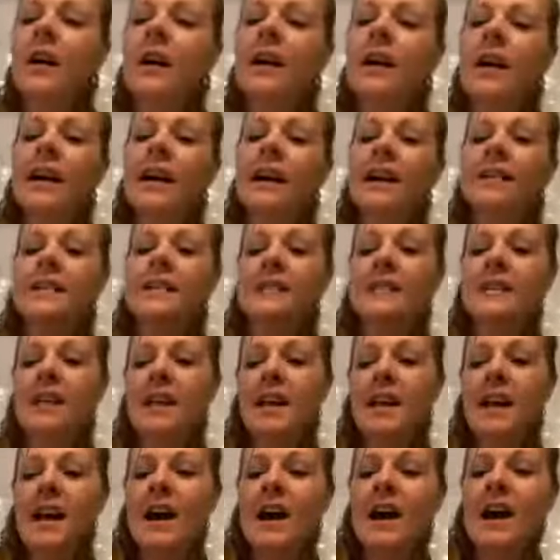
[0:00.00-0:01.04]
I guess
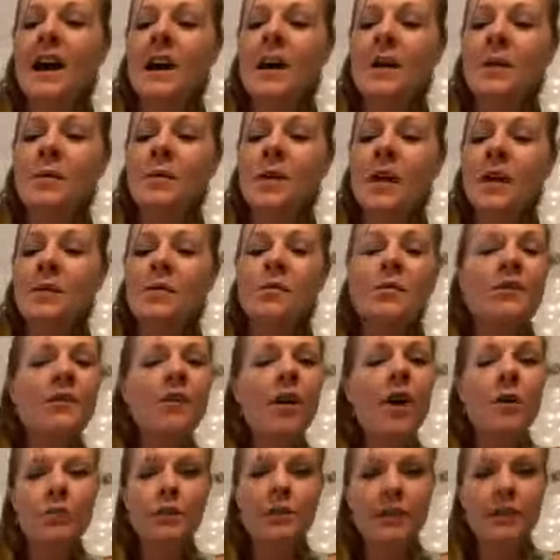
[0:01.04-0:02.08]
with
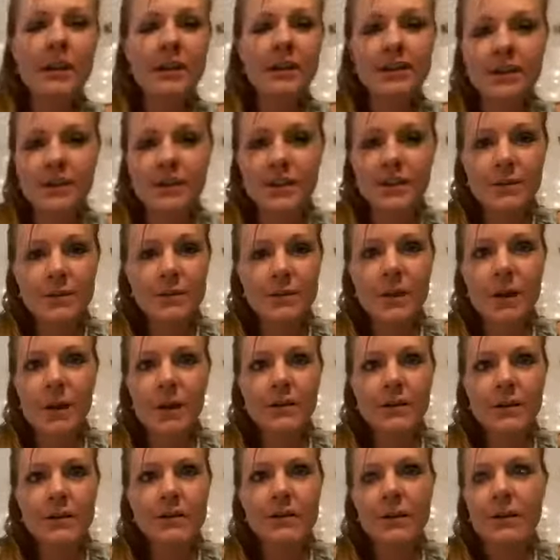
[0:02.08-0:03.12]
all relationships,
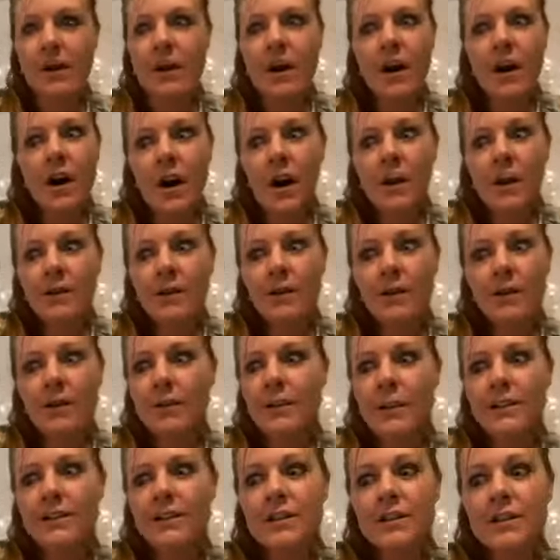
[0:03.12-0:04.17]
obviously all healthy
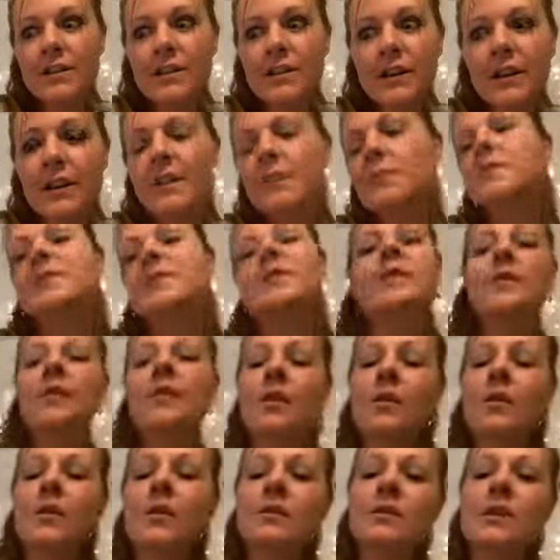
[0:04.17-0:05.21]
relationships,
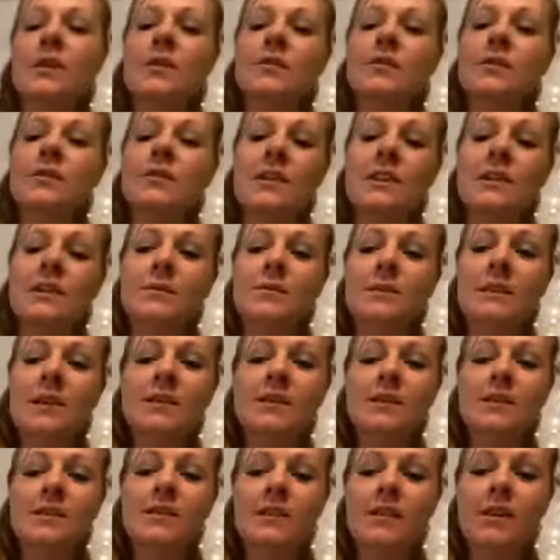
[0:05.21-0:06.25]
as long as those
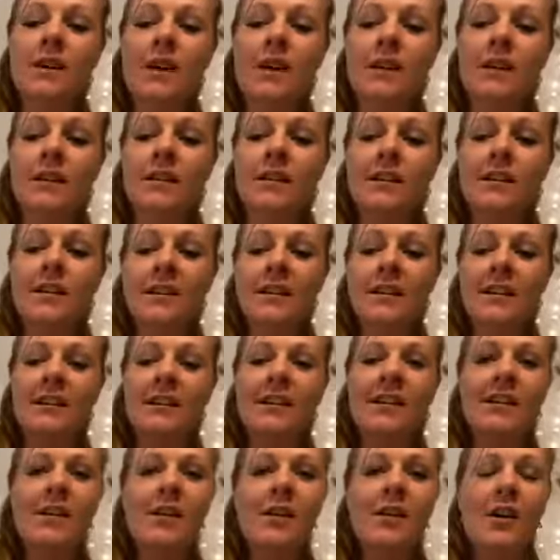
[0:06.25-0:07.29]
expectations are,
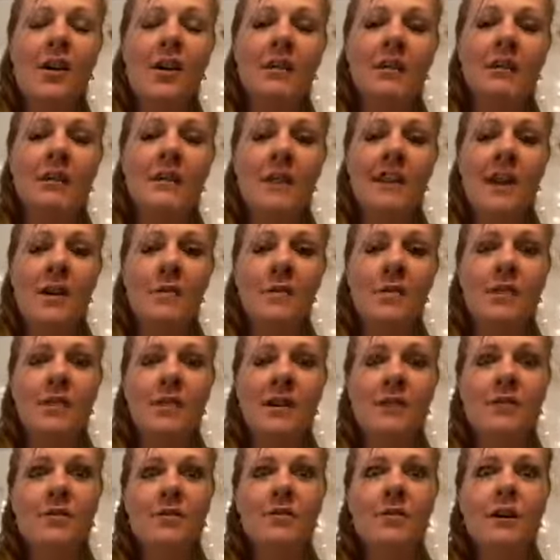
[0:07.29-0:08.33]
on the table and
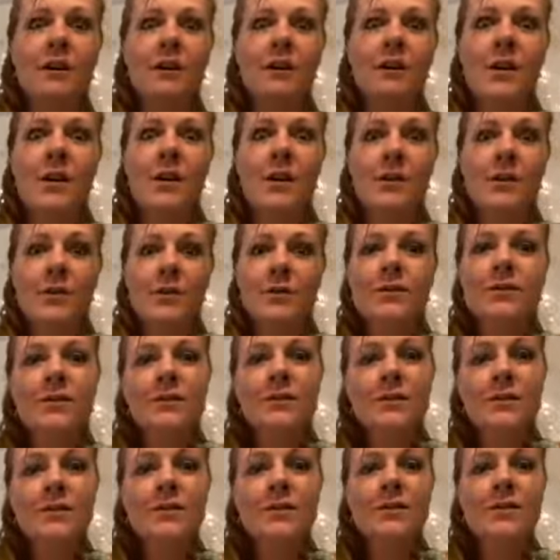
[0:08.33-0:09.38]
everybody
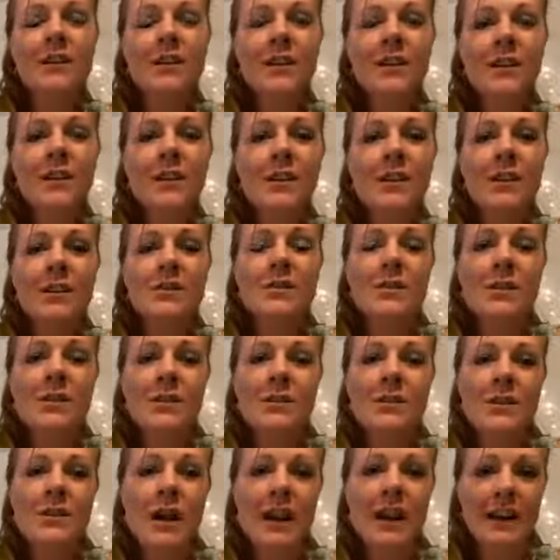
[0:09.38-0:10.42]
knows, so
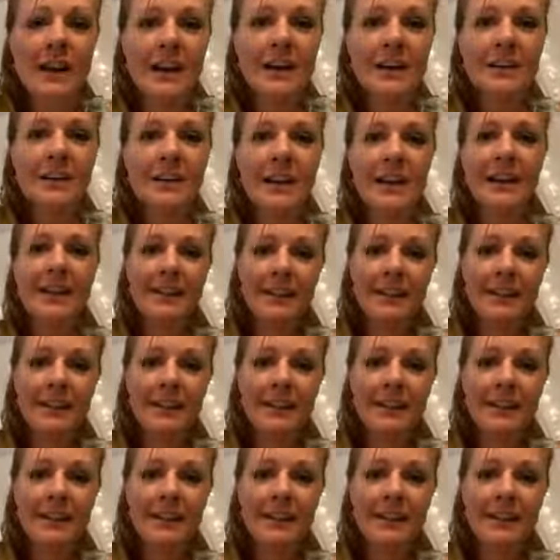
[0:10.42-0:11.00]
there's not any like